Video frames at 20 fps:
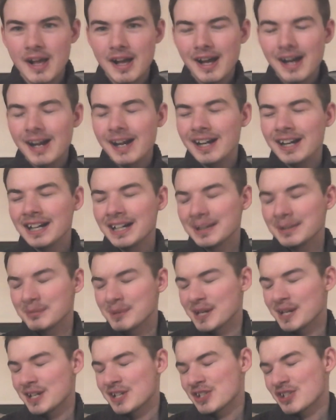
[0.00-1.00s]
Ah,
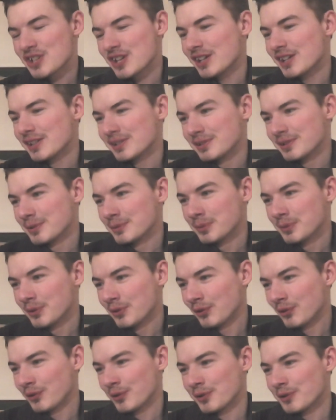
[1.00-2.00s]
my childhood was
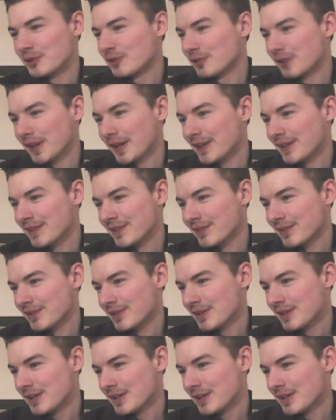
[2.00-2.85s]
so great.